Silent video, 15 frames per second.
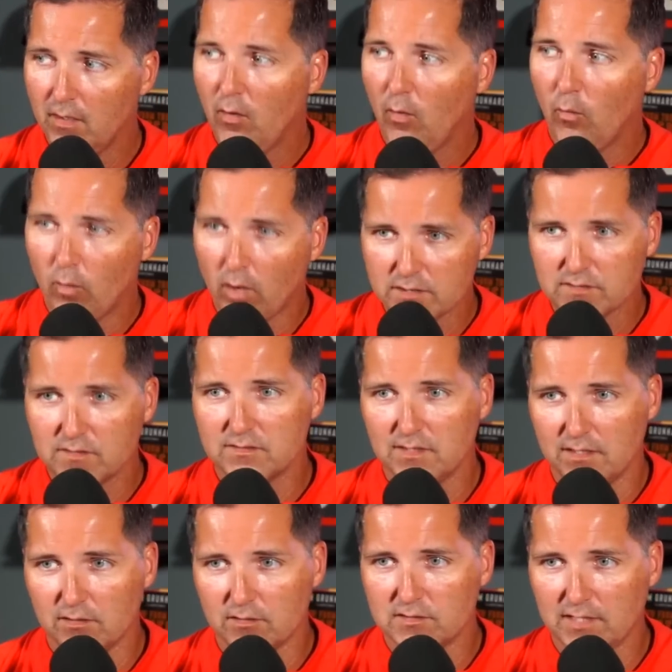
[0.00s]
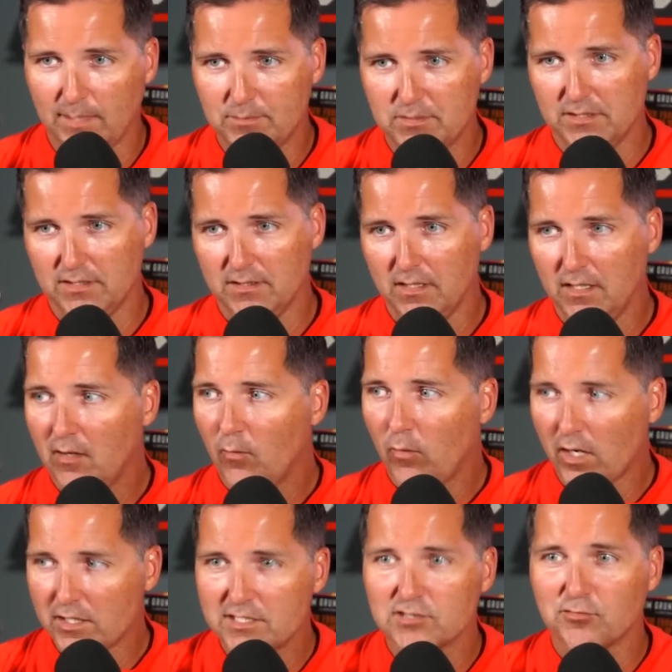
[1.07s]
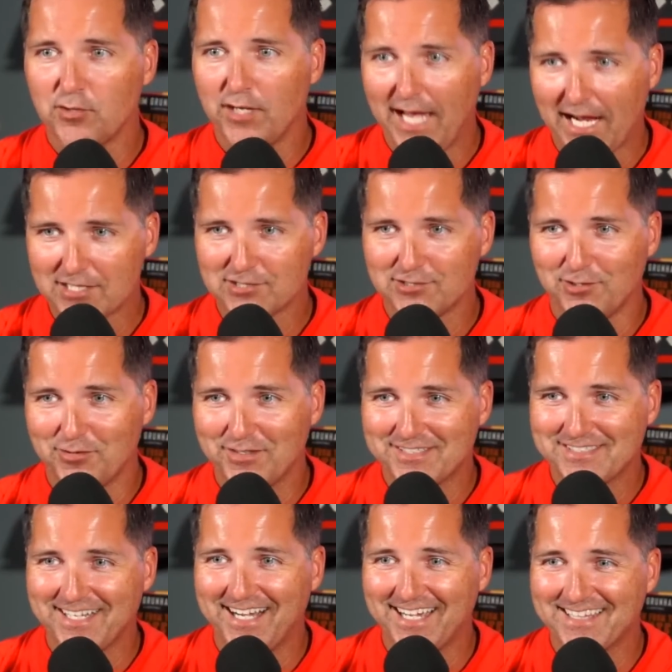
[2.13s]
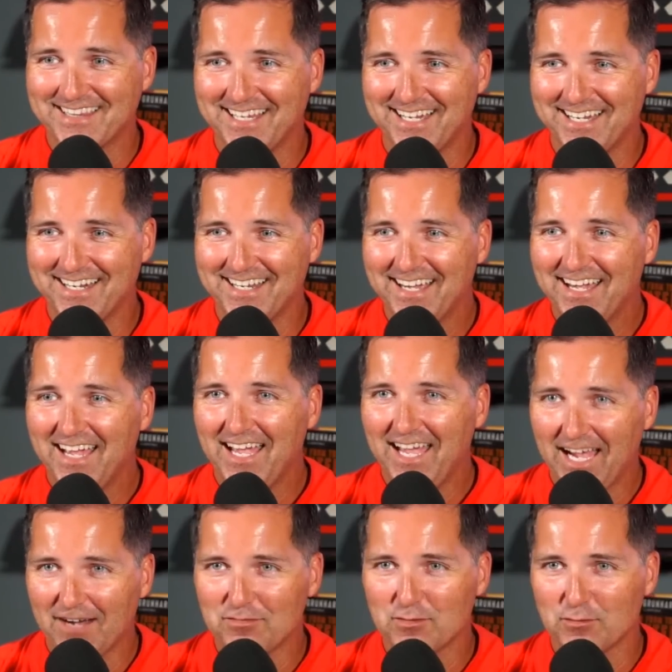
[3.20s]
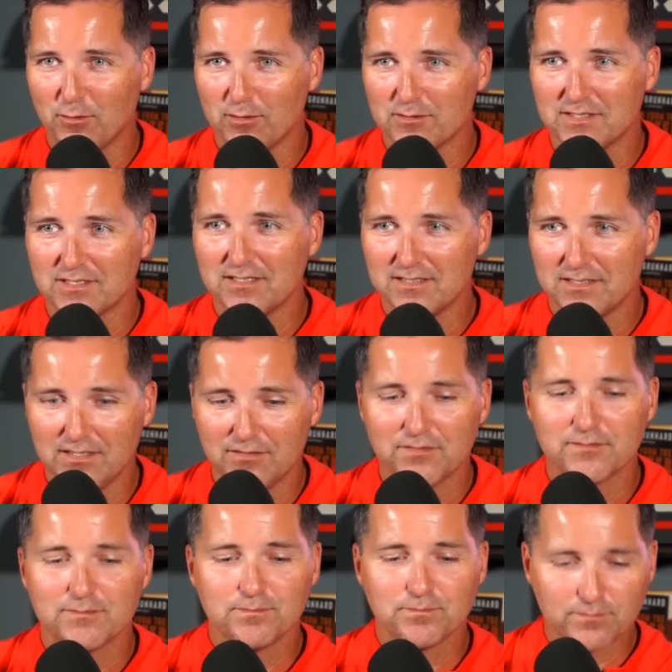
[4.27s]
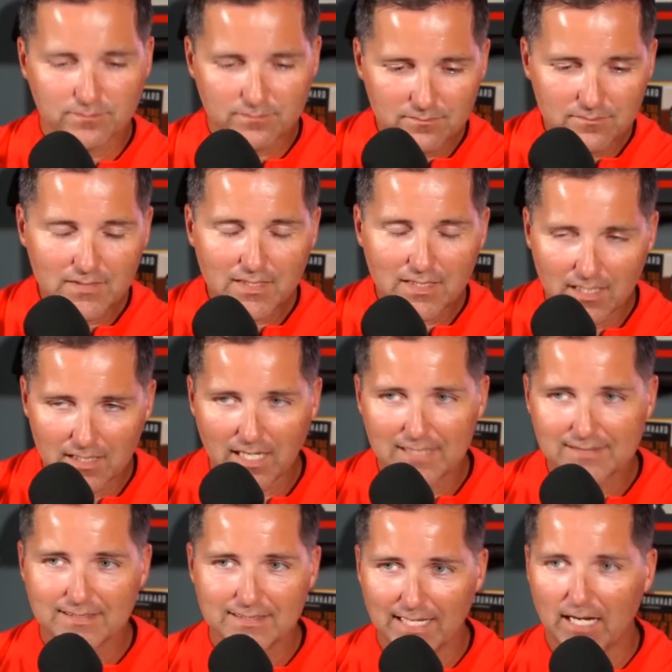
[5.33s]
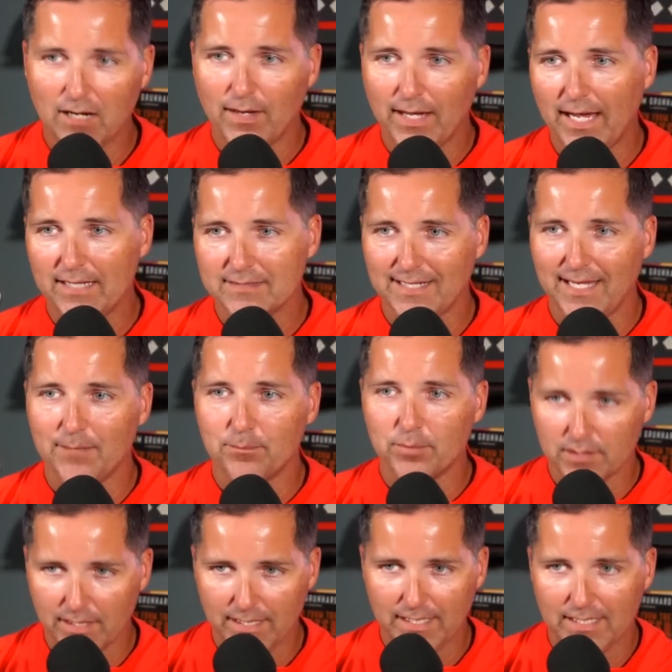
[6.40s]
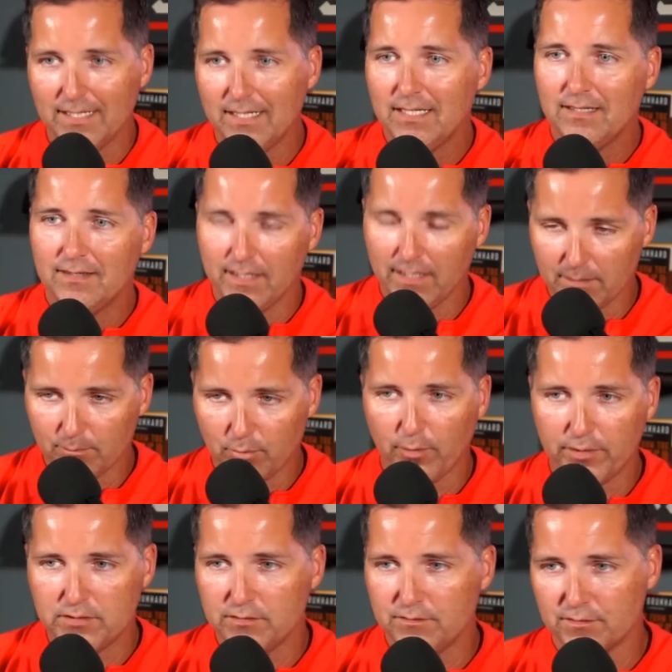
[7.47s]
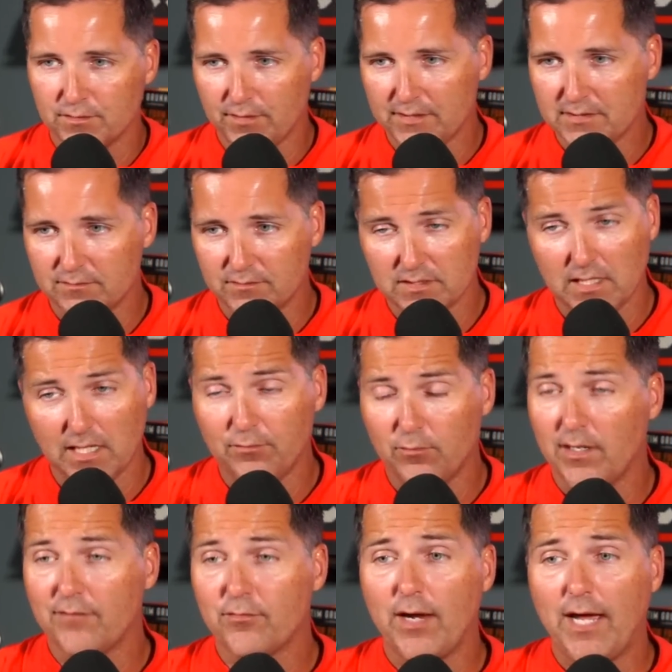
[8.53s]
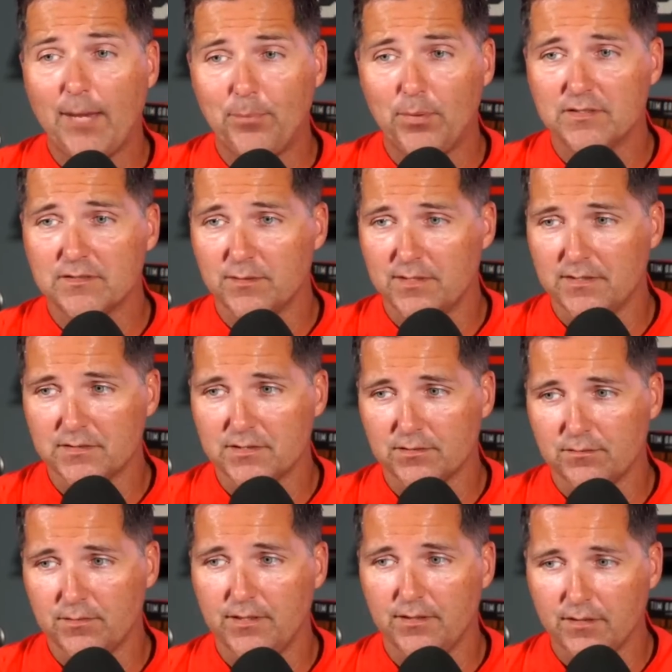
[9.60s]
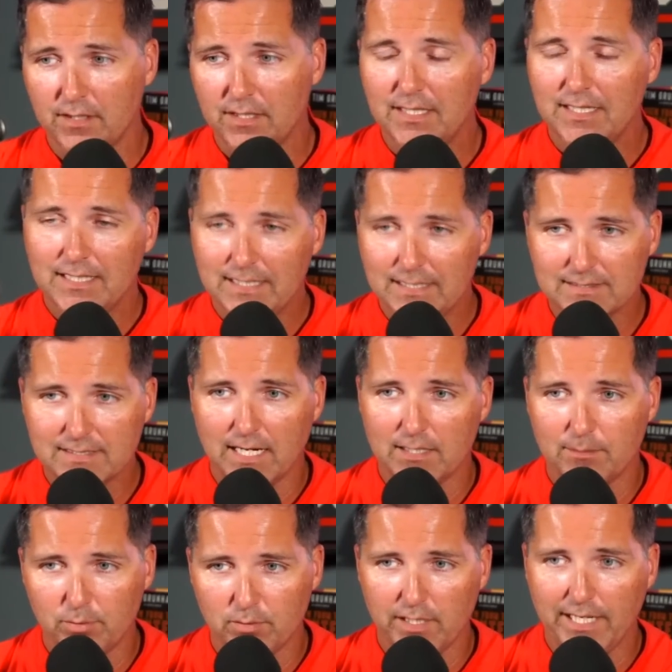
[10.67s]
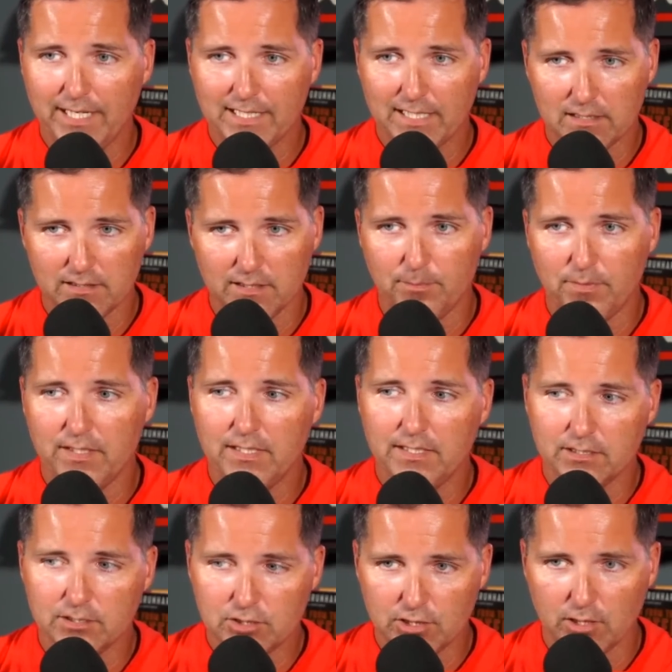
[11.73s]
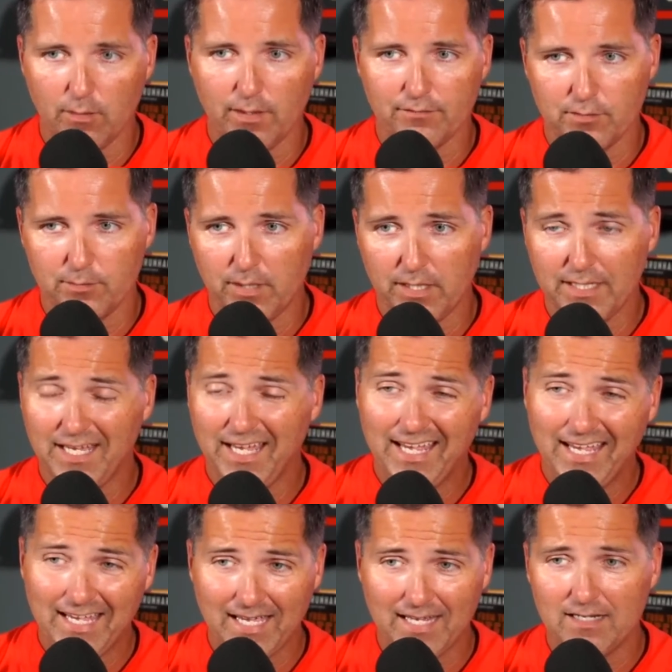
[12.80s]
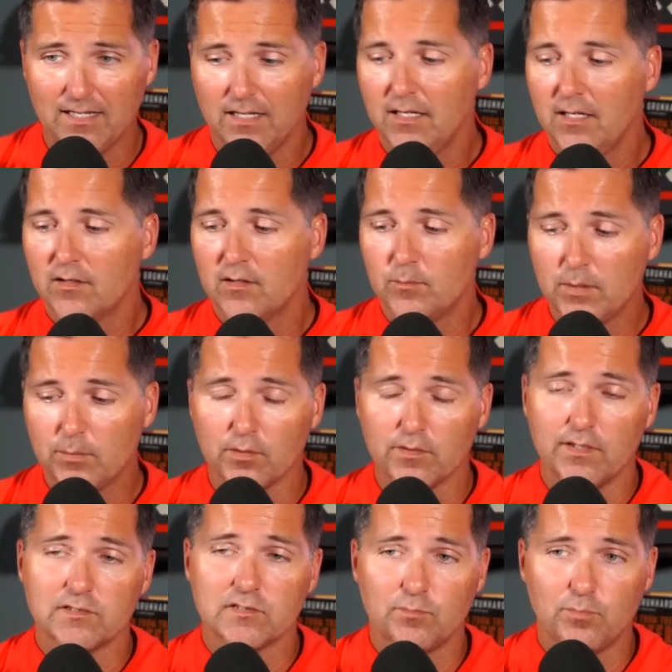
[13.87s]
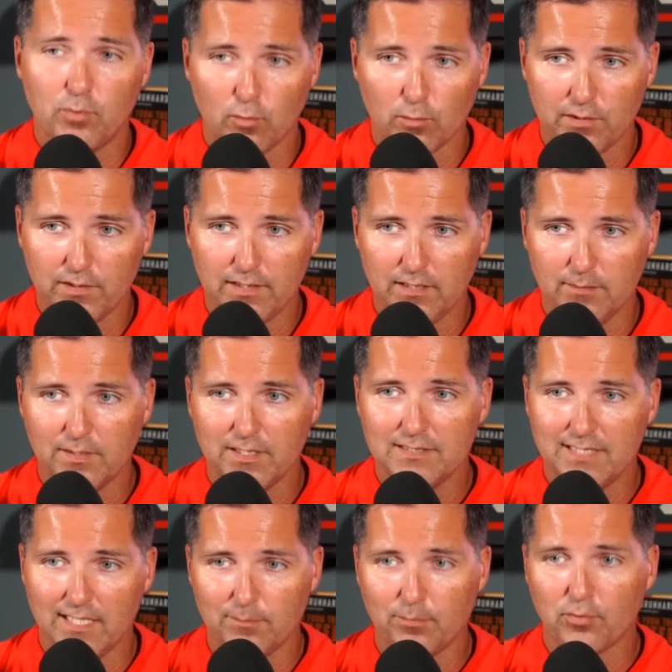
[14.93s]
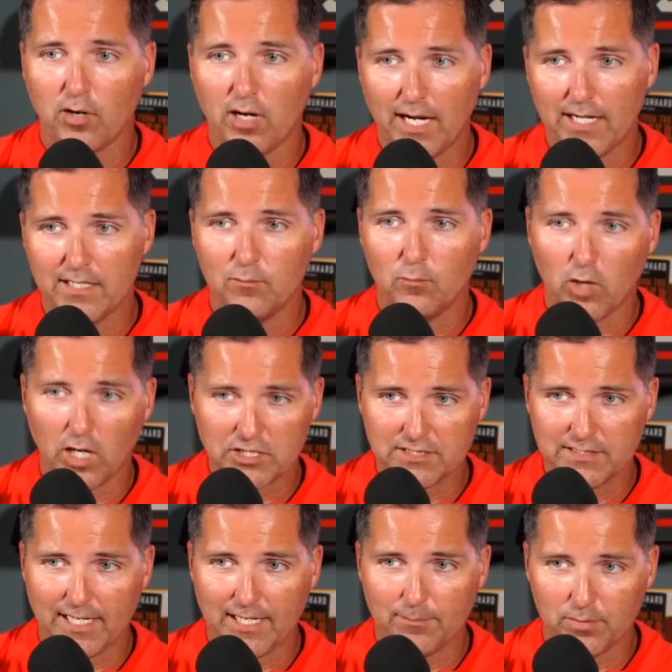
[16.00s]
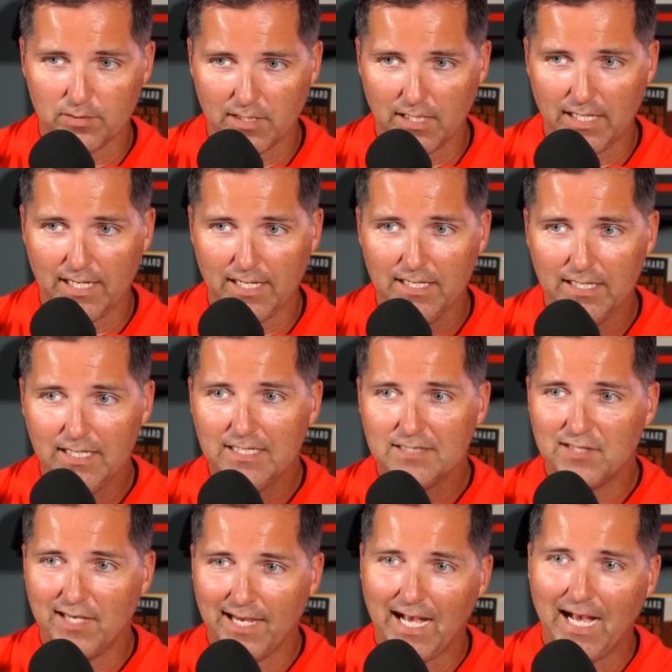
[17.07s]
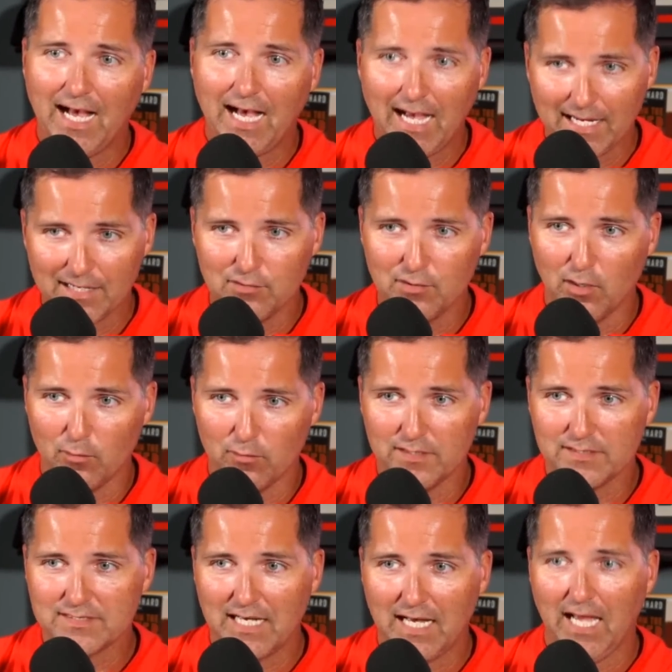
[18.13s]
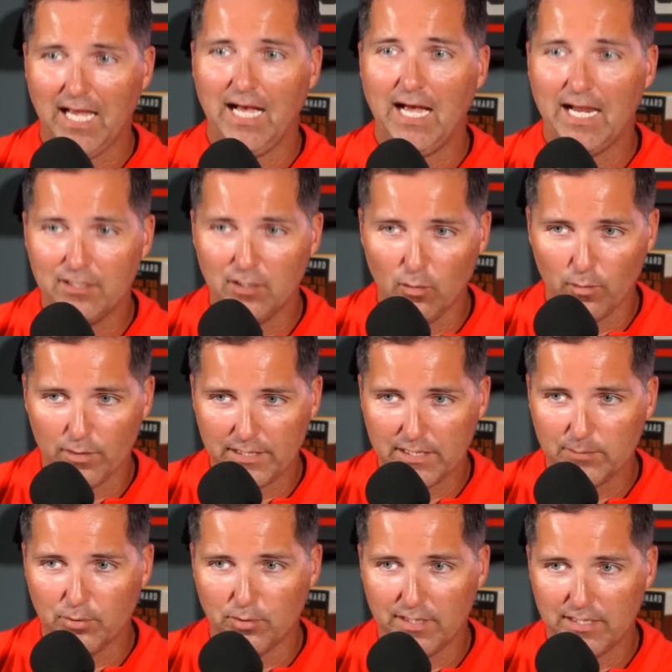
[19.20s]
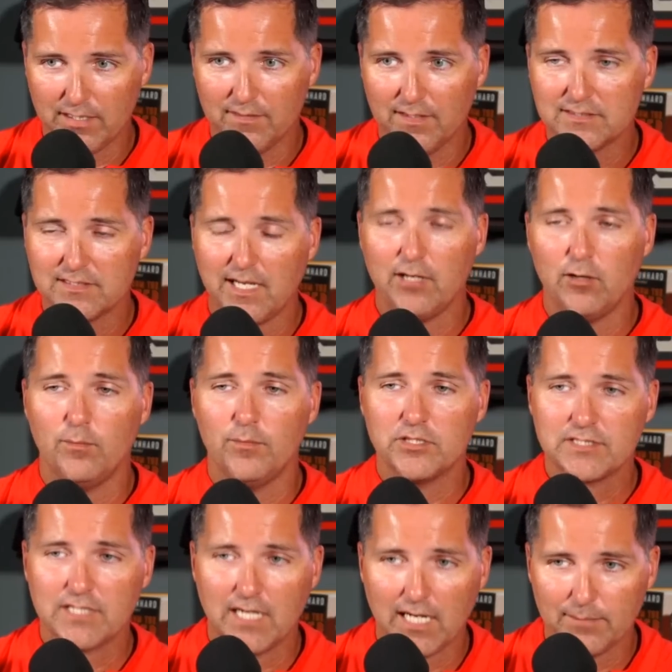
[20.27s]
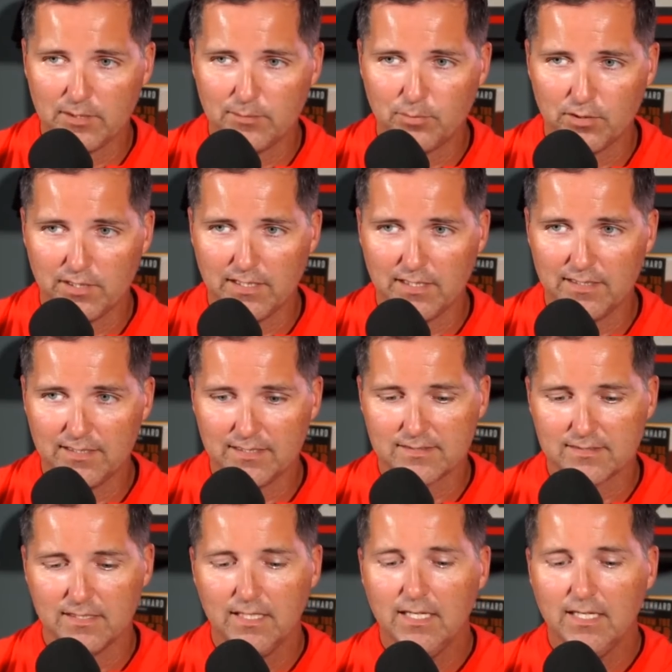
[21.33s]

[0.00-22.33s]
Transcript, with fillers: Watch this interception, watch his reaction on the sideline afterwards. That Kahlef Hailassie now has a play that he can point to for the rest of his life. Whatever happens with his career, he's got a play in a clip that he can show everybody. And the people that supported him can take pride in watching that play, saying, I know this guy. I know what he put into this. I know how much time he put into this.